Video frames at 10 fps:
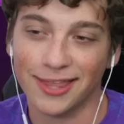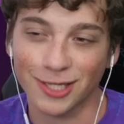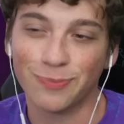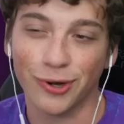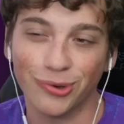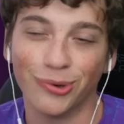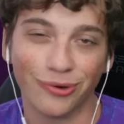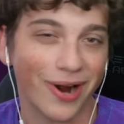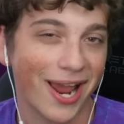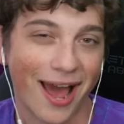think that's pretty
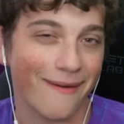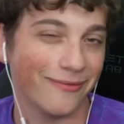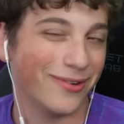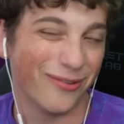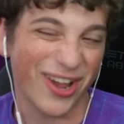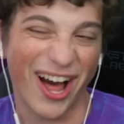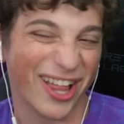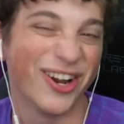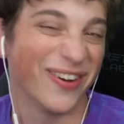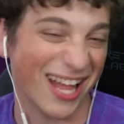cool, right? I mean, we all
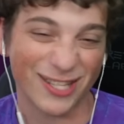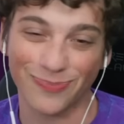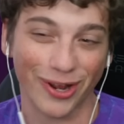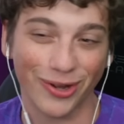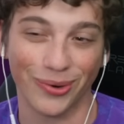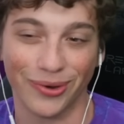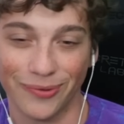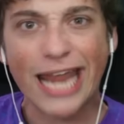agree that's pretty cool.